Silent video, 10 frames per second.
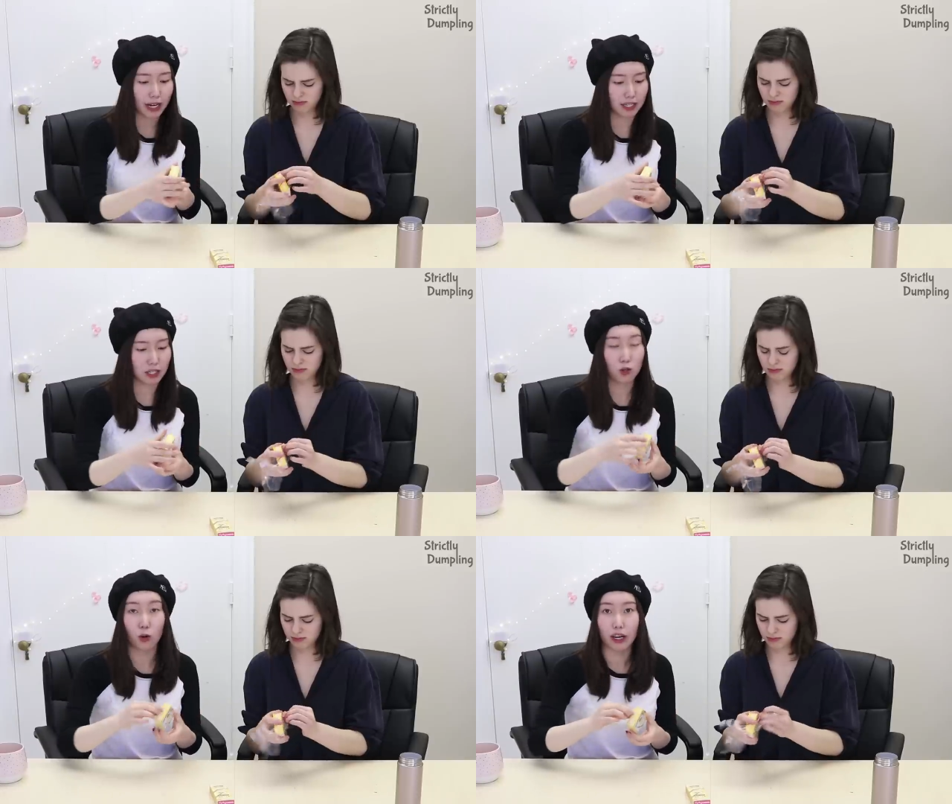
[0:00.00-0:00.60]
Speaker 1: Wait, is
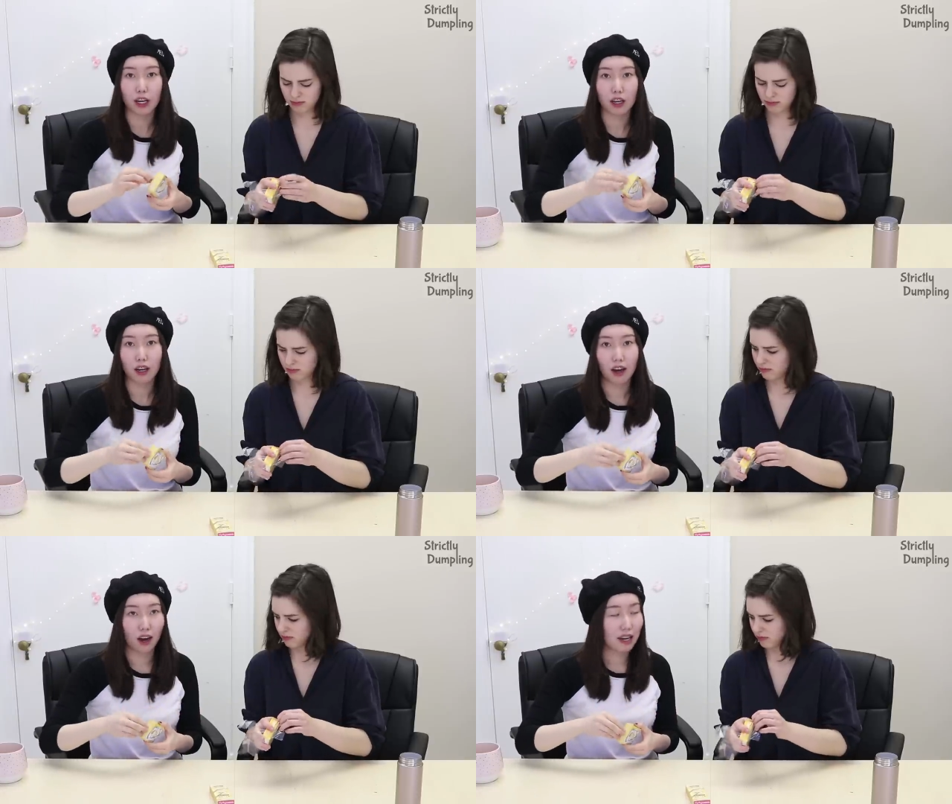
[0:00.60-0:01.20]
this a toy?
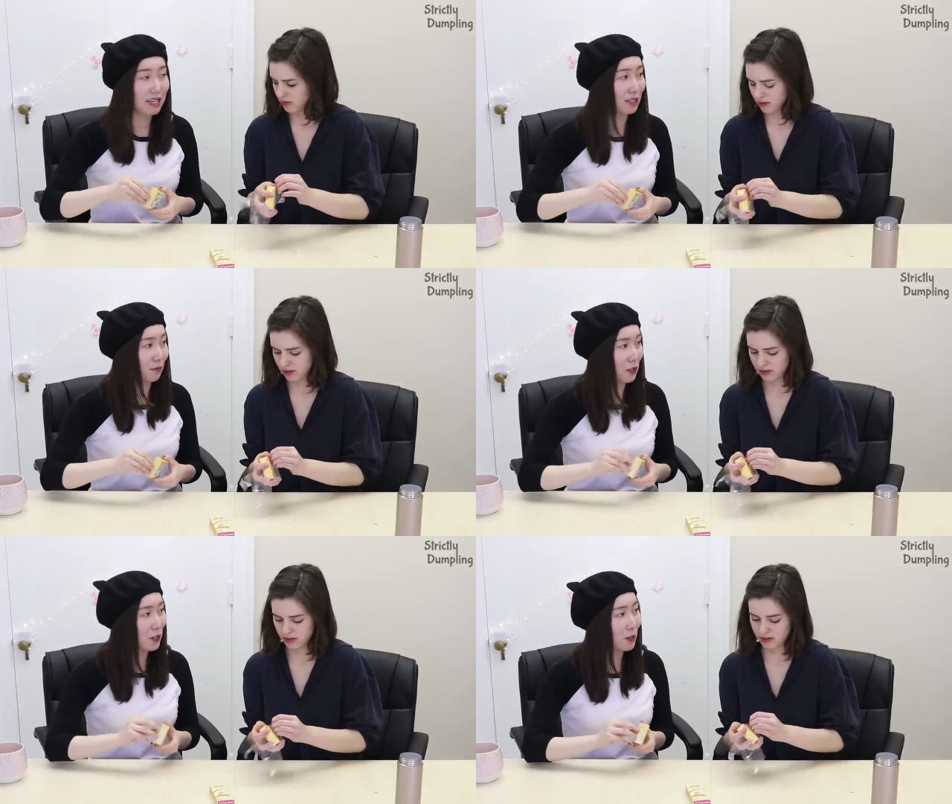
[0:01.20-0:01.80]
Because if
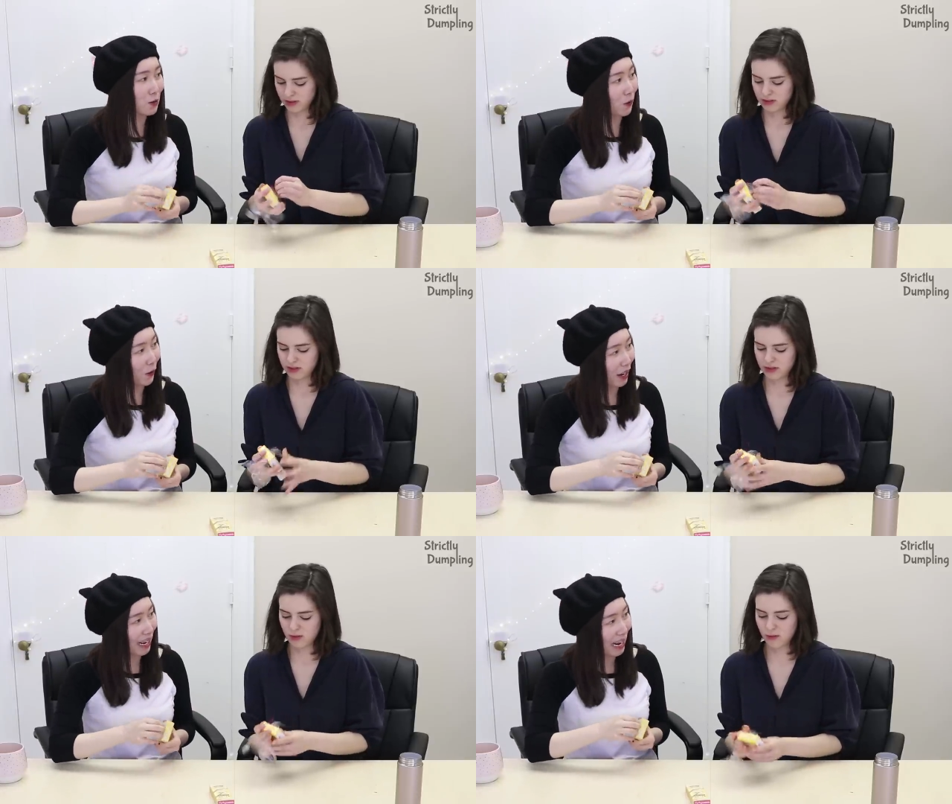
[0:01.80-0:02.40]
this is a
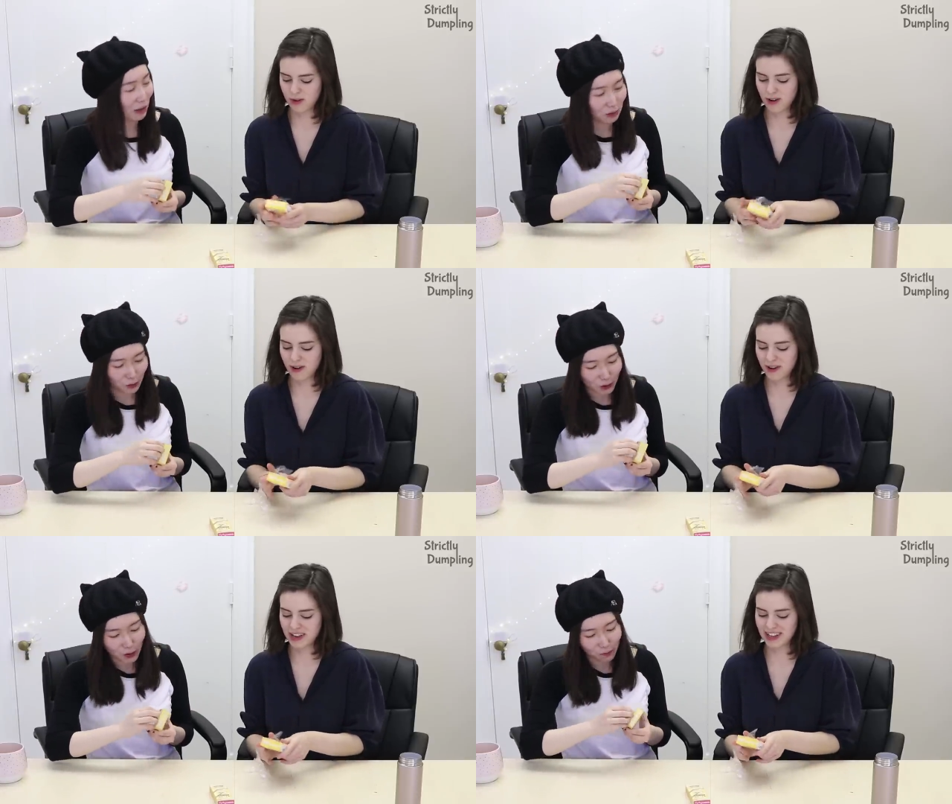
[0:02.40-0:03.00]
toy, I
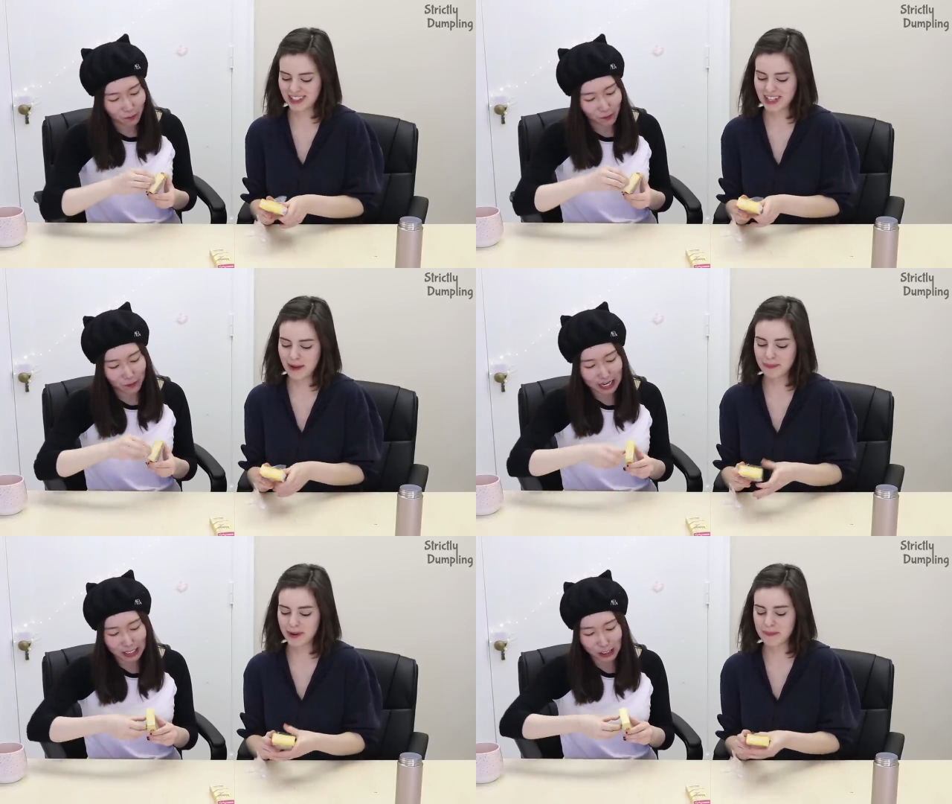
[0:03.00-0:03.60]
Whoa, will
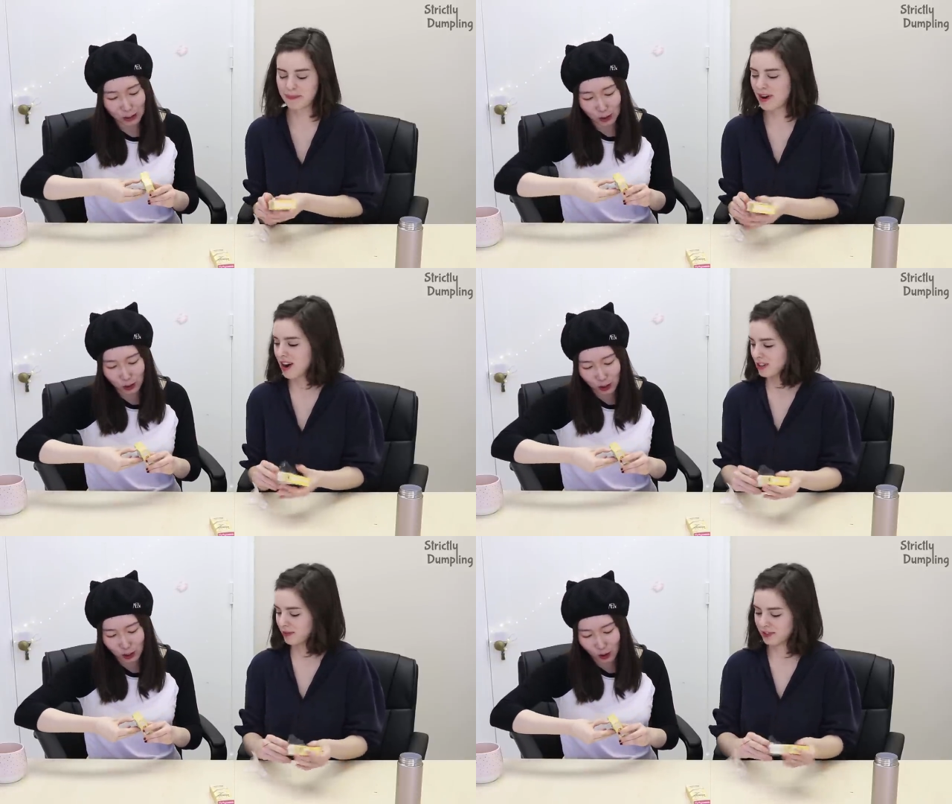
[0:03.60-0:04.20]
separate be
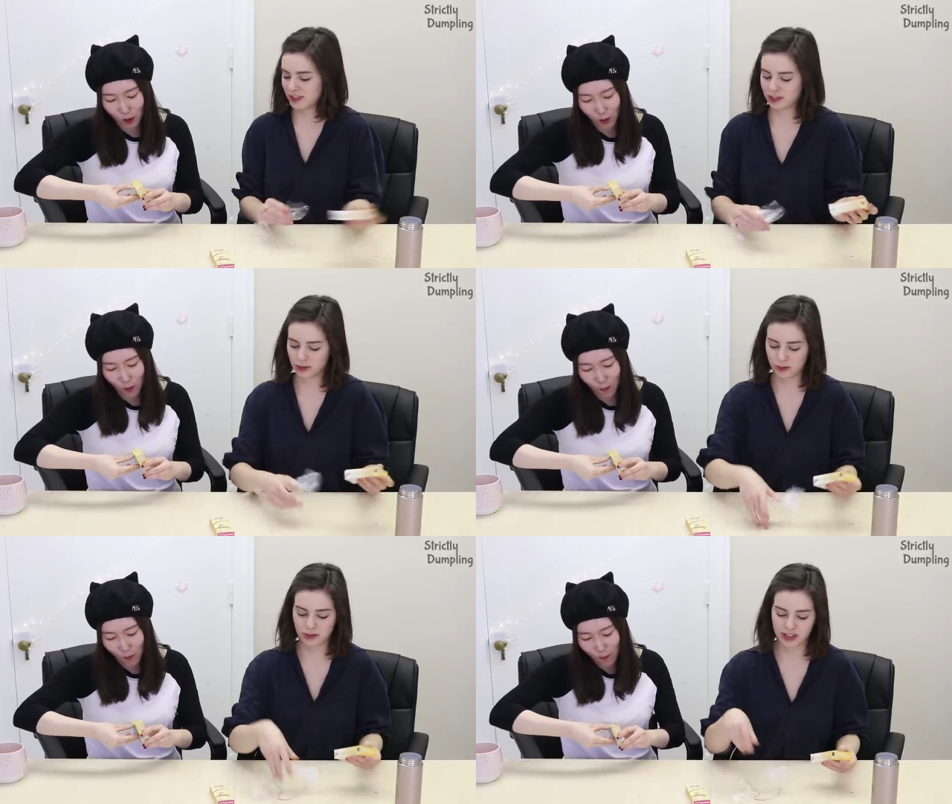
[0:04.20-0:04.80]
box so
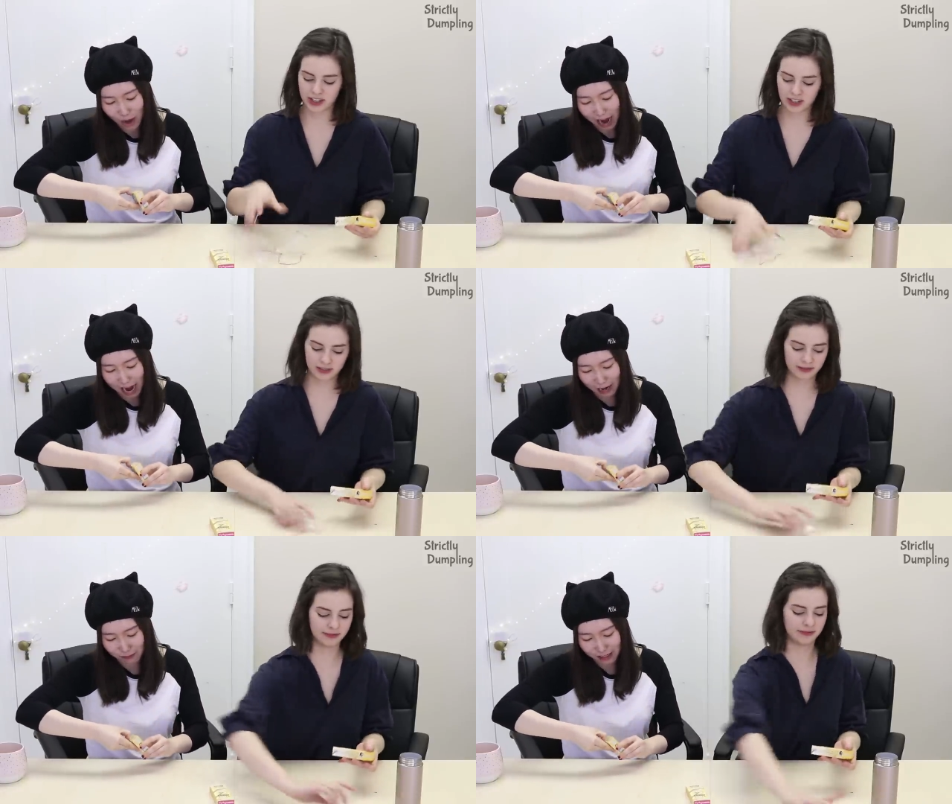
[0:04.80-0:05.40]

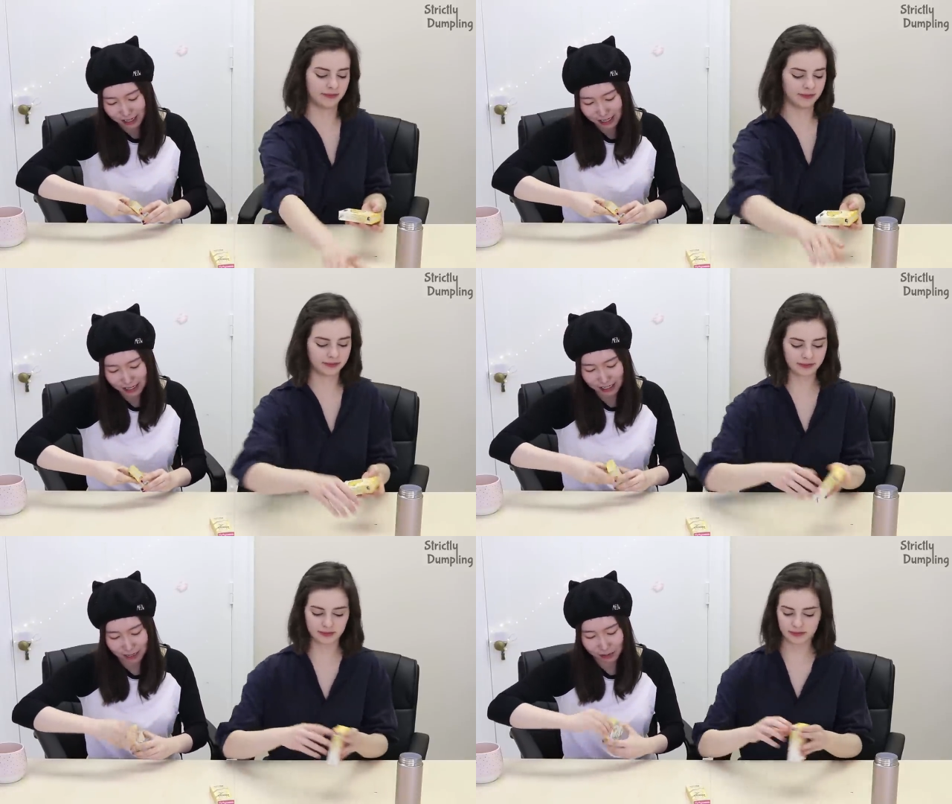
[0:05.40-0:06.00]
happy.
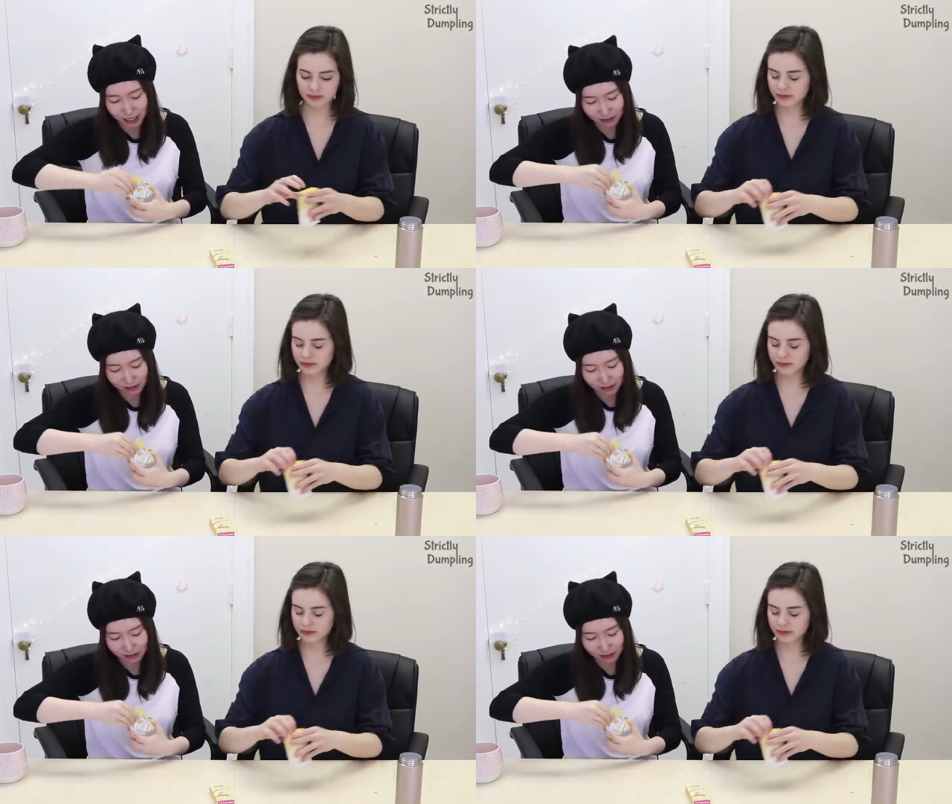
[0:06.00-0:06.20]
I'm not